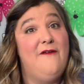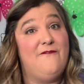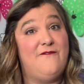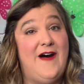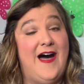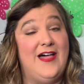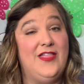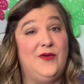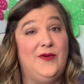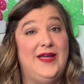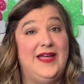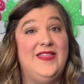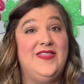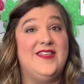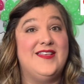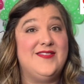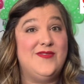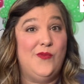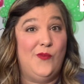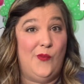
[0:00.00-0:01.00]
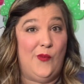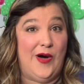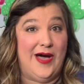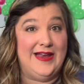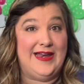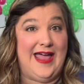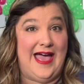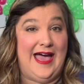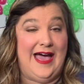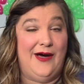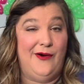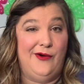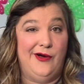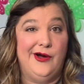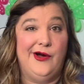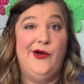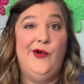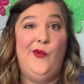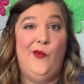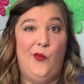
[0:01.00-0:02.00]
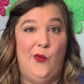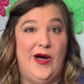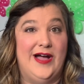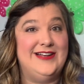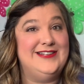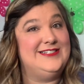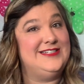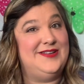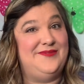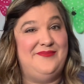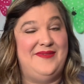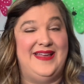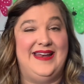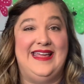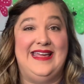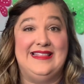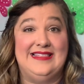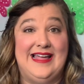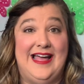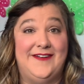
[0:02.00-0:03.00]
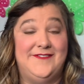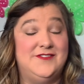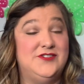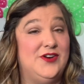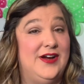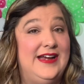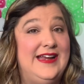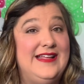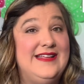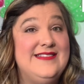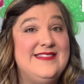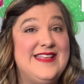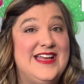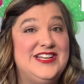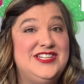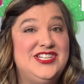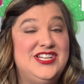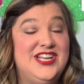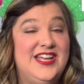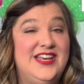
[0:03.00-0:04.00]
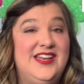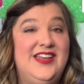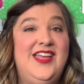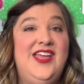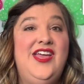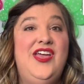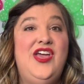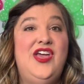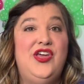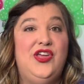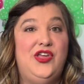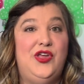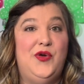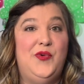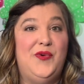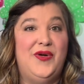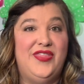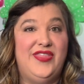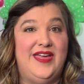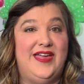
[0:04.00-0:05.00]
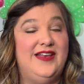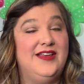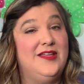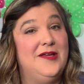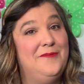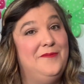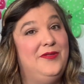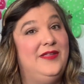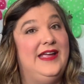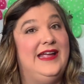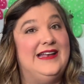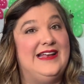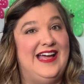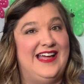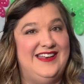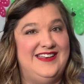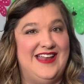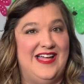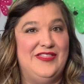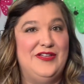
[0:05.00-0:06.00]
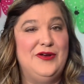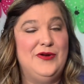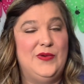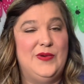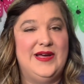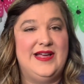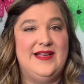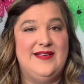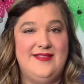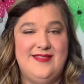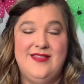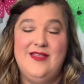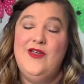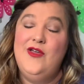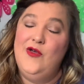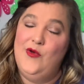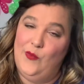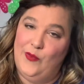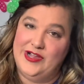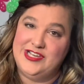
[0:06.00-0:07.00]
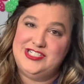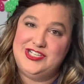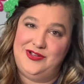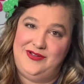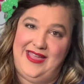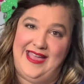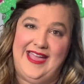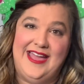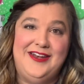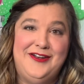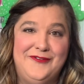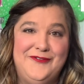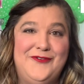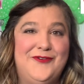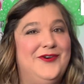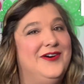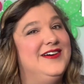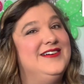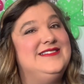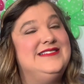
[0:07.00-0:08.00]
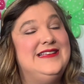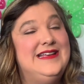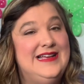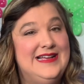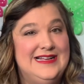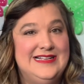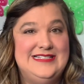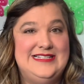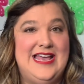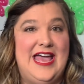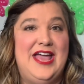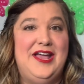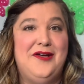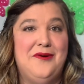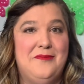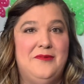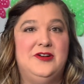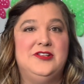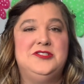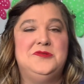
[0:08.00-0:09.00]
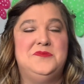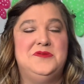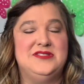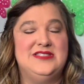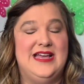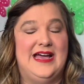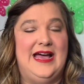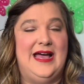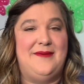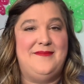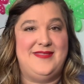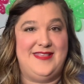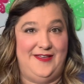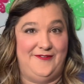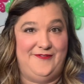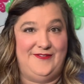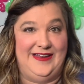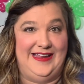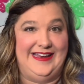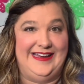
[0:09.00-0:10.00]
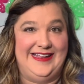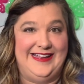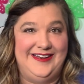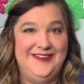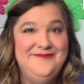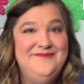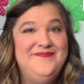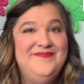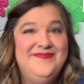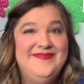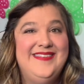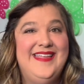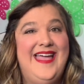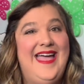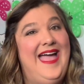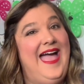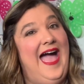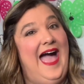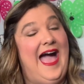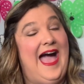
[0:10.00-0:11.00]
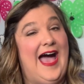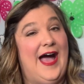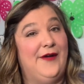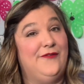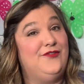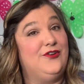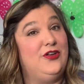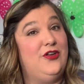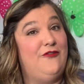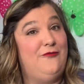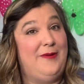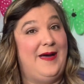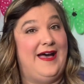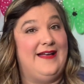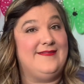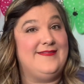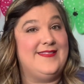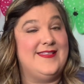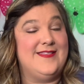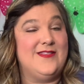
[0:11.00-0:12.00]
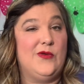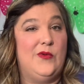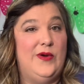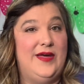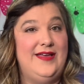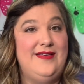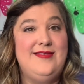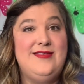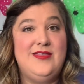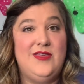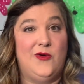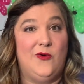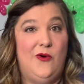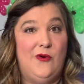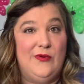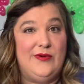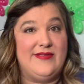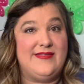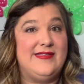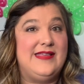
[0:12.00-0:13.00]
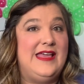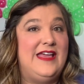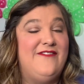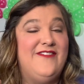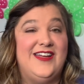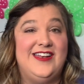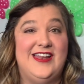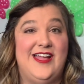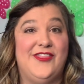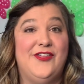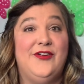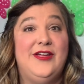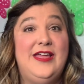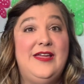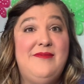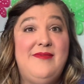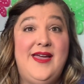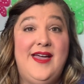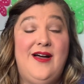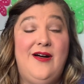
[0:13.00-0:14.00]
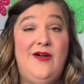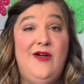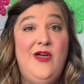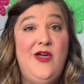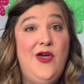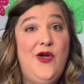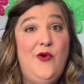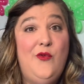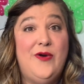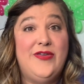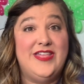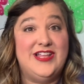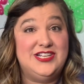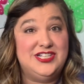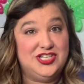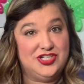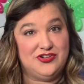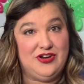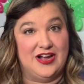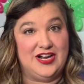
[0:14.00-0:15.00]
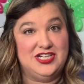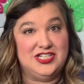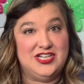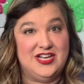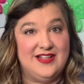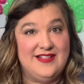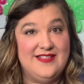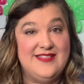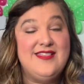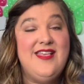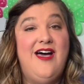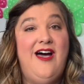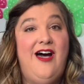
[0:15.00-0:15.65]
Following this 1 hour, one-to-many live training session, you will then complete another quiz, which you can, of course, take multiple times if needed. After you've passed this quiz, you will receive another email with instructions